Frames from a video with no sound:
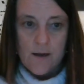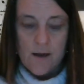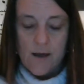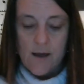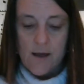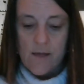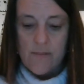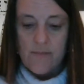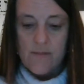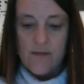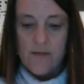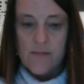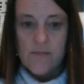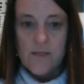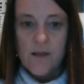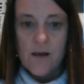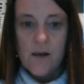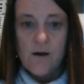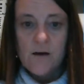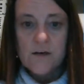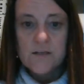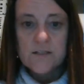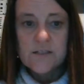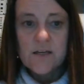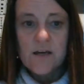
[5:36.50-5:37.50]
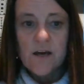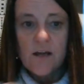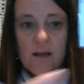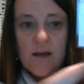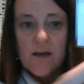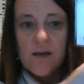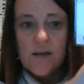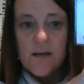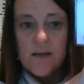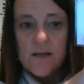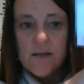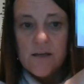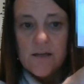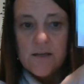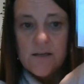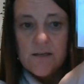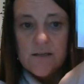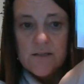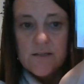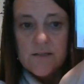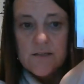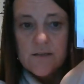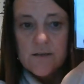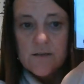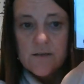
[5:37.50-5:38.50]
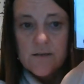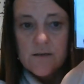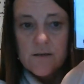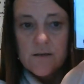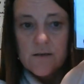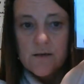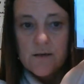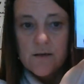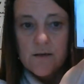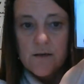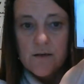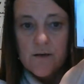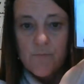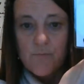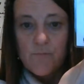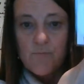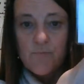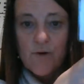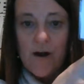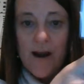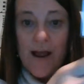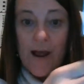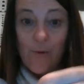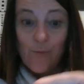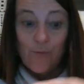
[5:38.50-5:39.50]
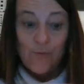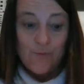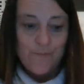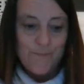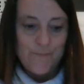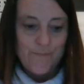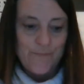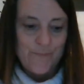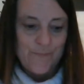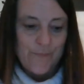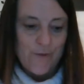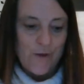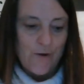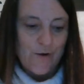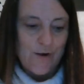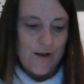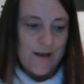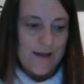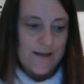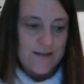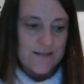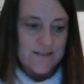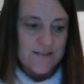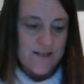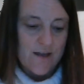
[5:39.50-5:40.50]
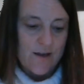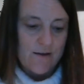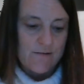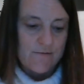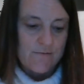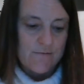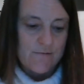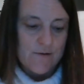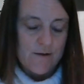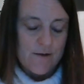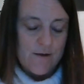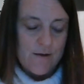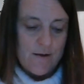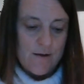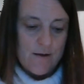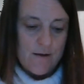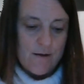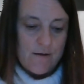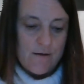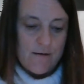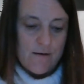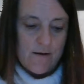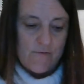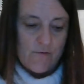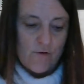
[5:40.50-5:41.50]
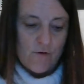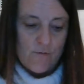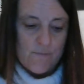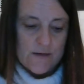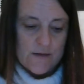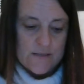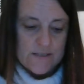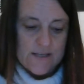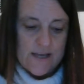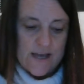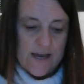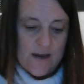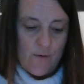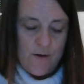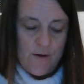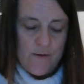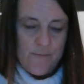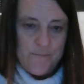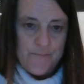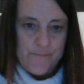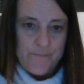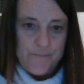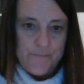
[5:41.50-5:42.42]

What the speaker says: And then the last colour is brown. Okay, so I've got my tower.